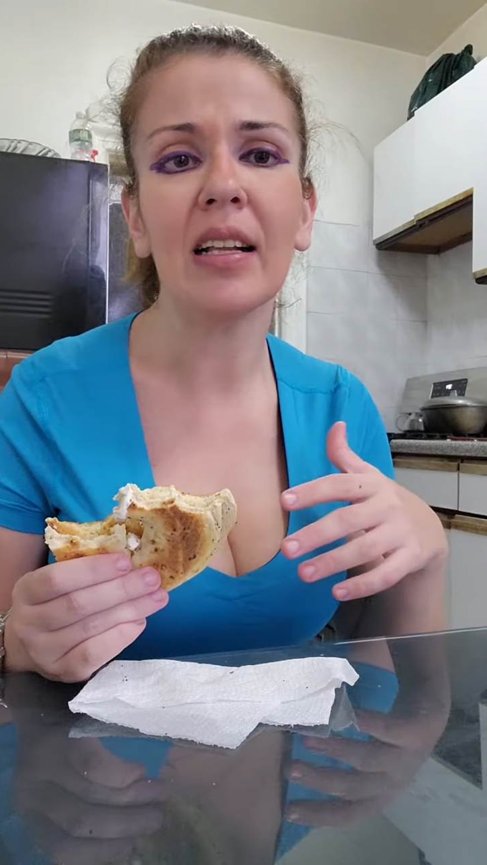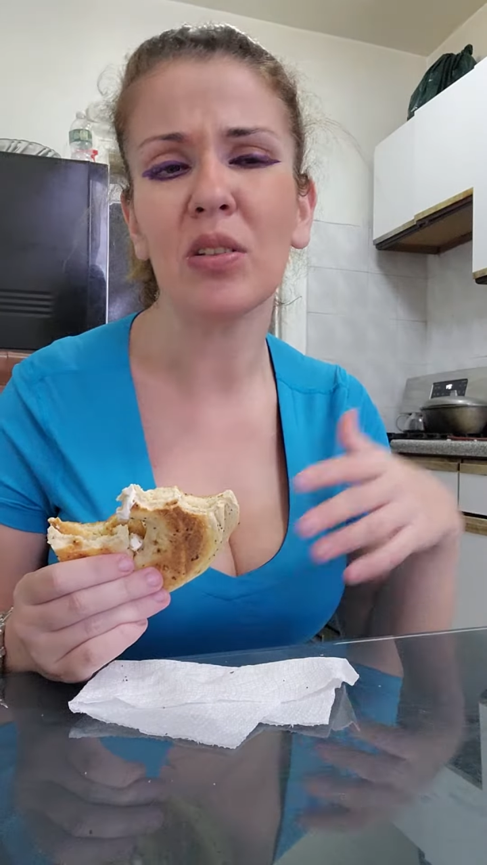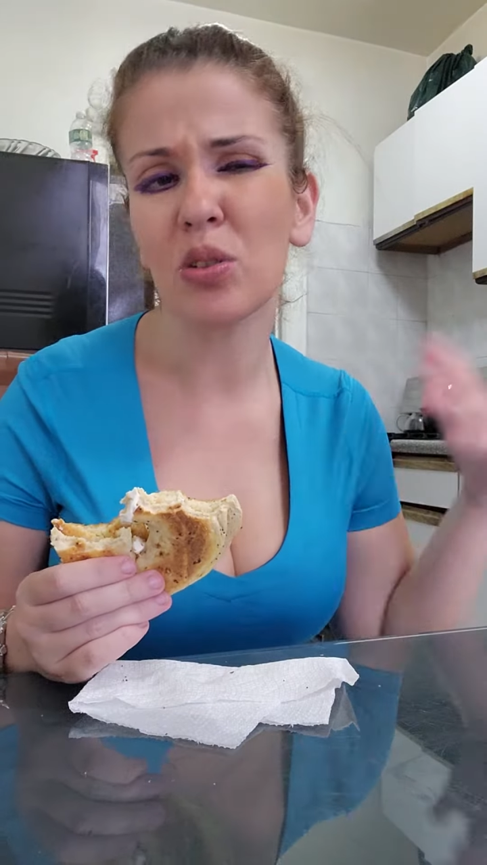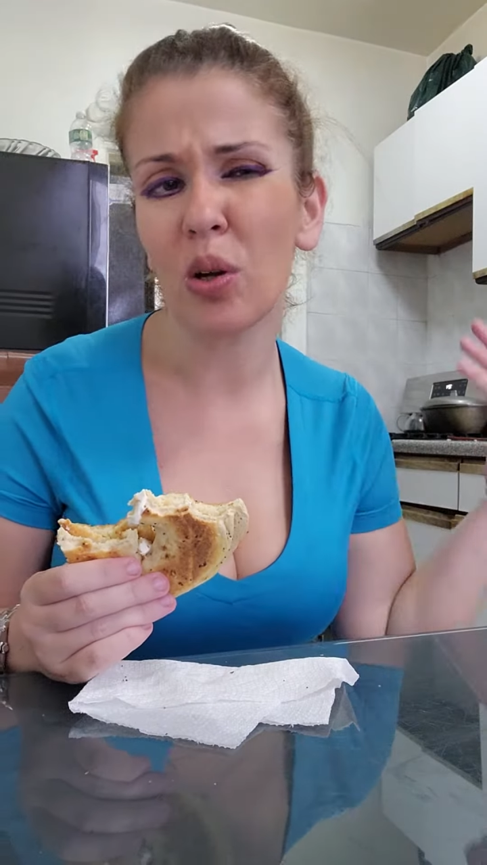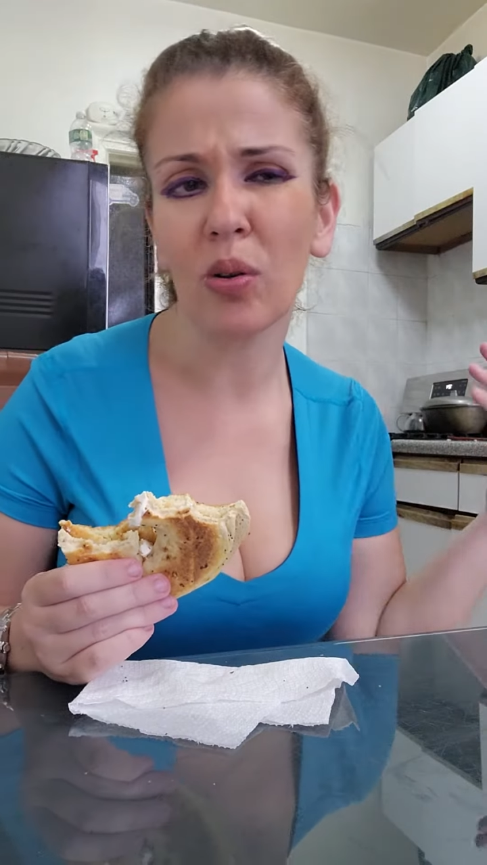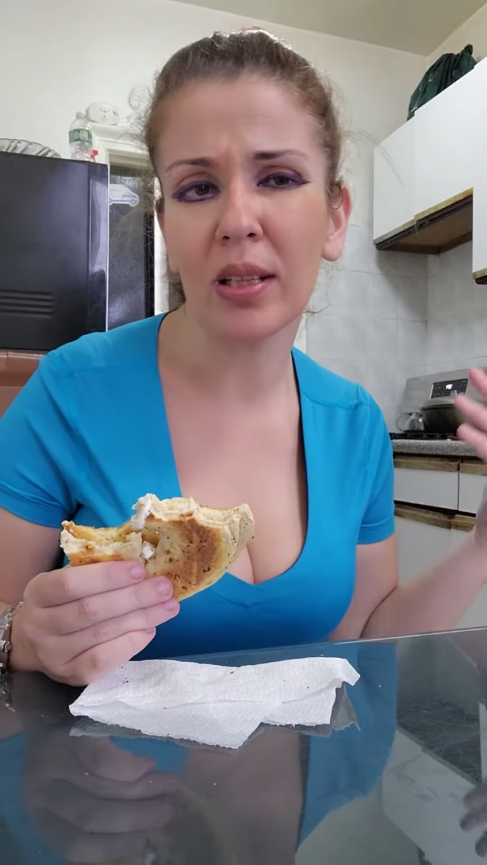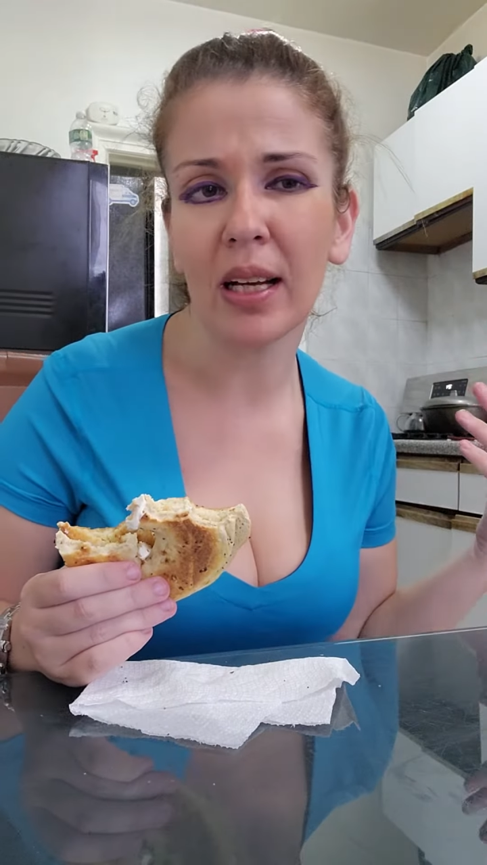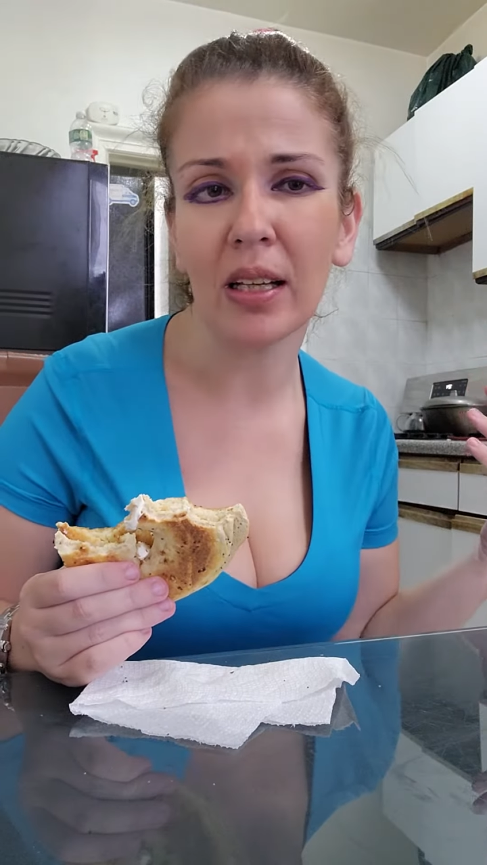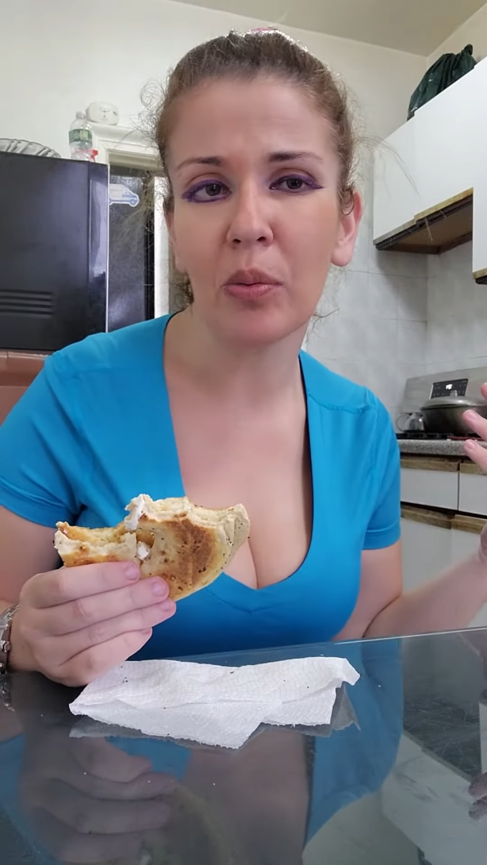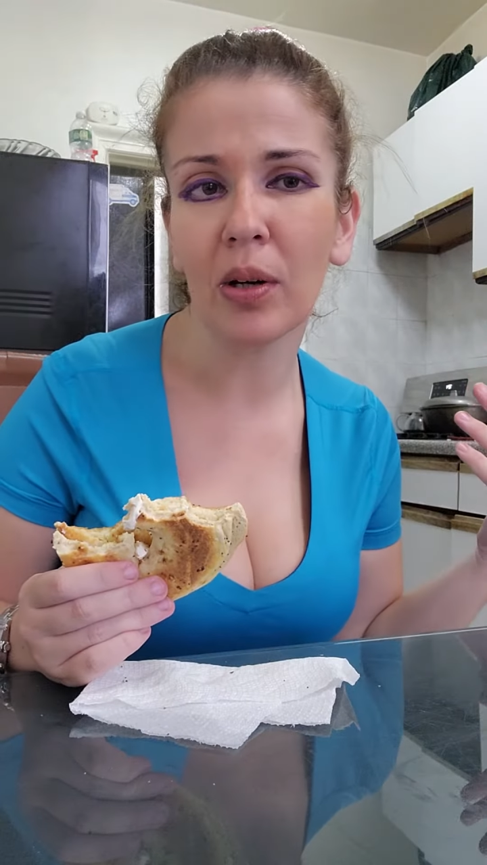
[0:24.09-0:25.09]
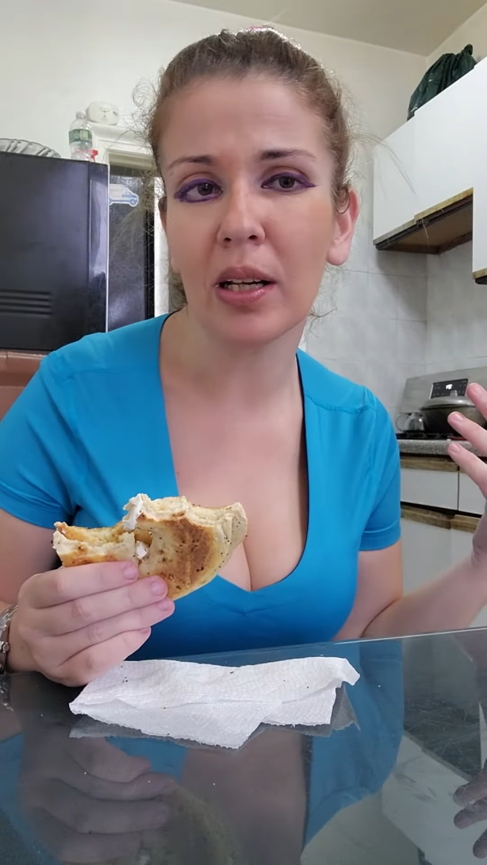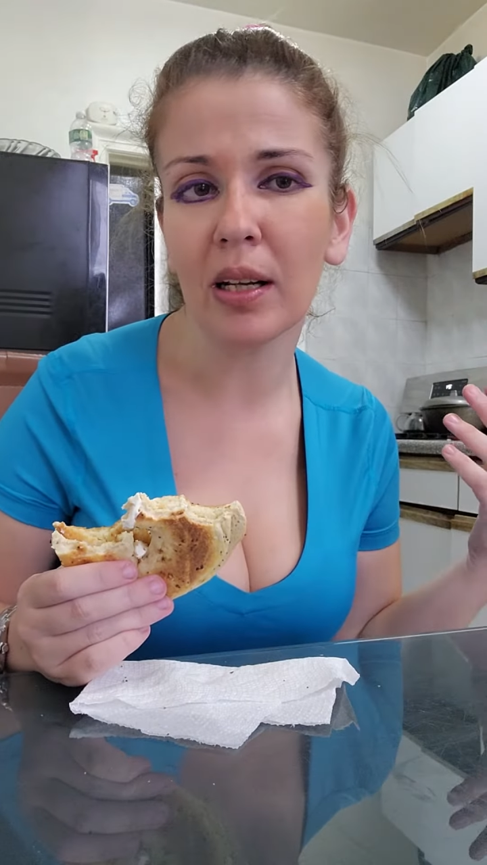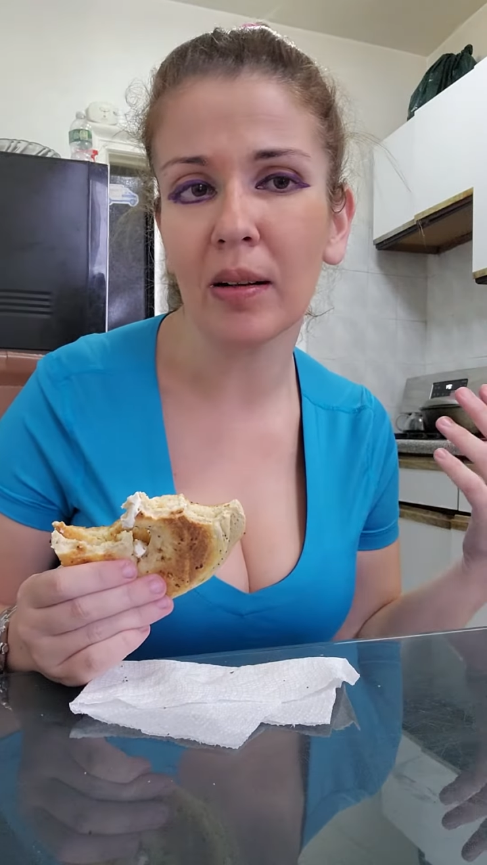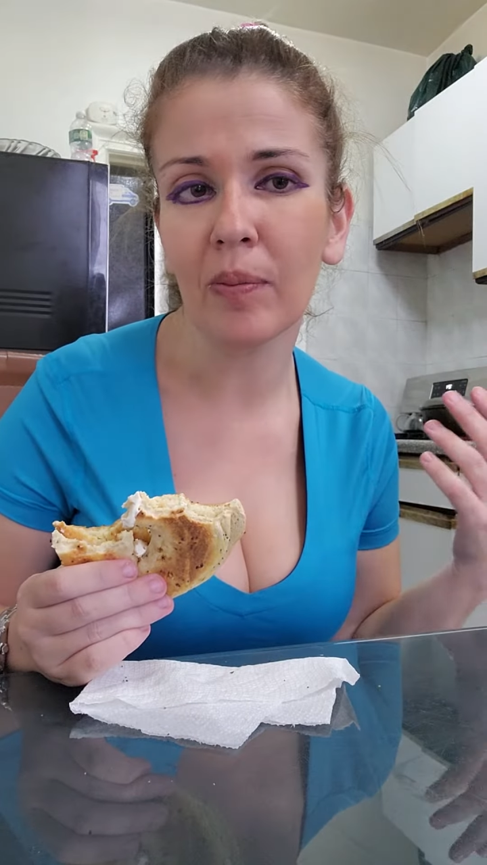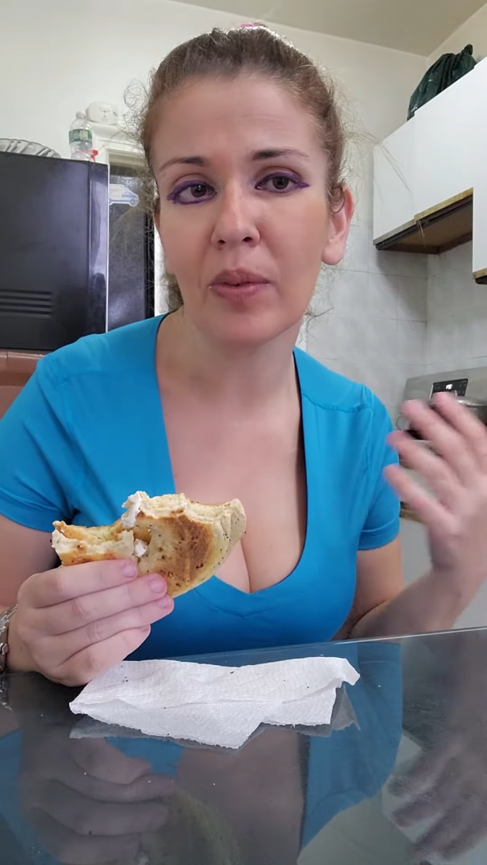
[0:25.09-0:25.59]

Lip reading: insult anyone,